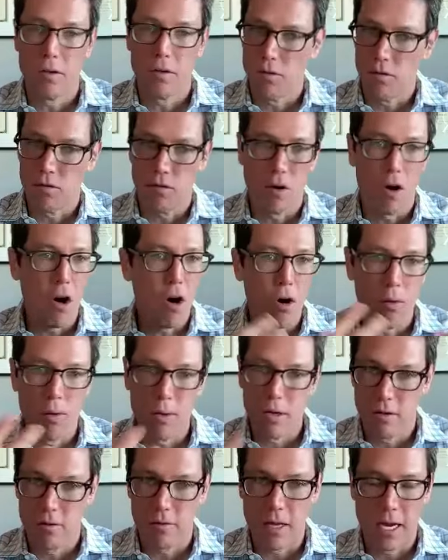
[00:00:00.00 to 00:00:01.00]
There's
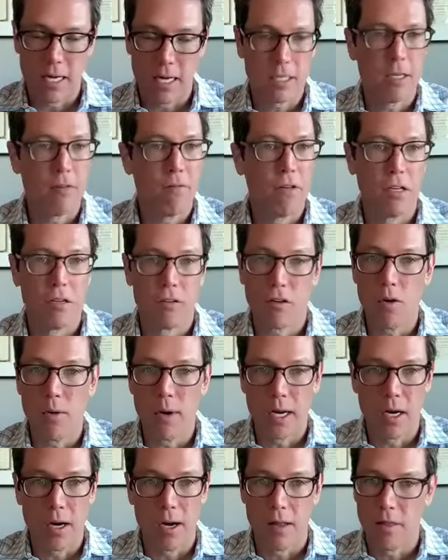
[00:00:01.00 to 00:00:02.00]
always activities
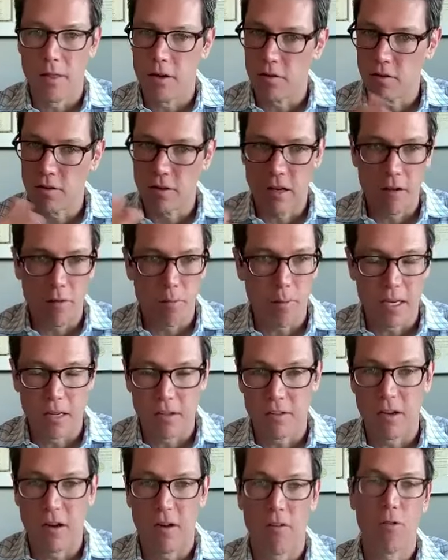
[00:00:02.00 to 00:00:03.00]
going on there. South by
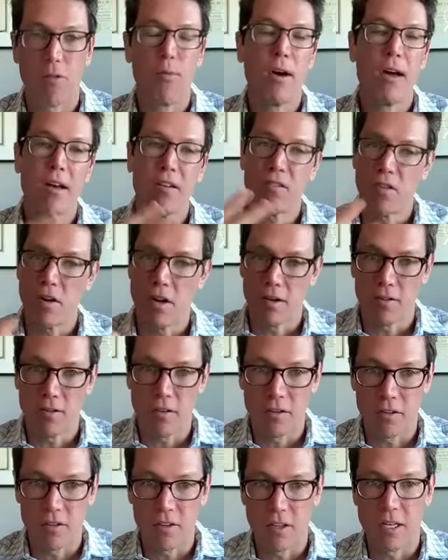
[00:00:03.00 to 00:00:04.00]
Southwest,
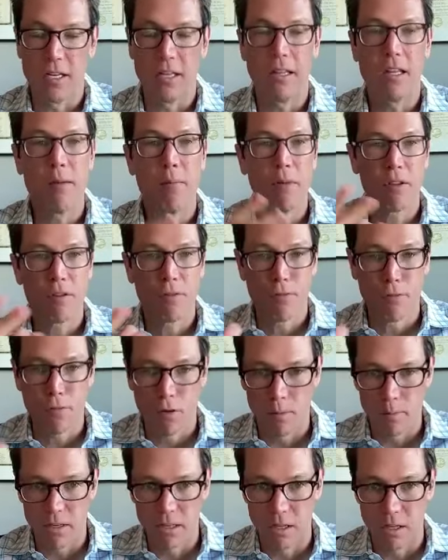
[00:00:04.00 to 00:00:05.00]
Austin City Limits,
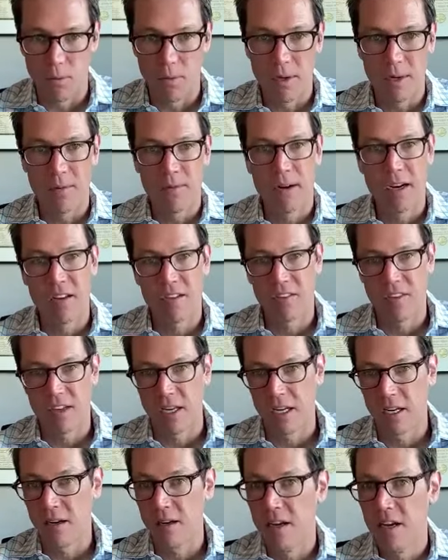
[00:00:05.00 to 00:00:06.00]
Formula One
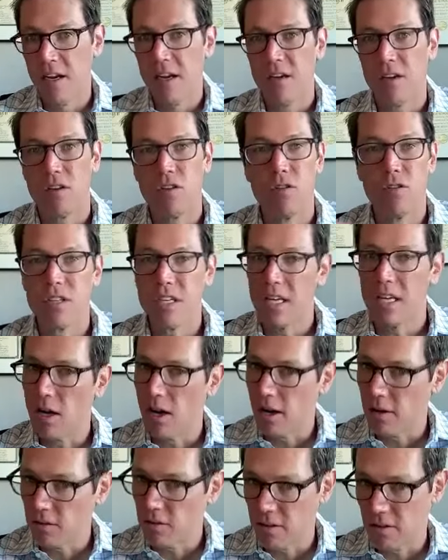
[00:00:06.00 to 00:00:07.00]
racing, U T
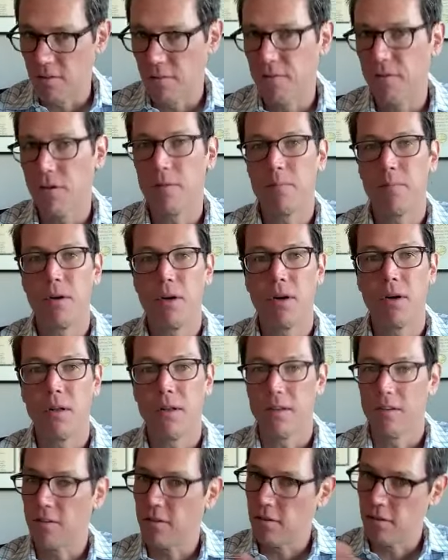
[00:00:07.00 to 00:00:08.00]
Austin football.
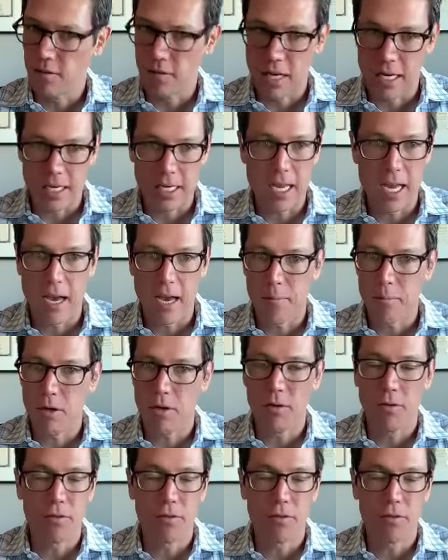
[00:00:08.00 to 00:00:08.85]
It's the state capital.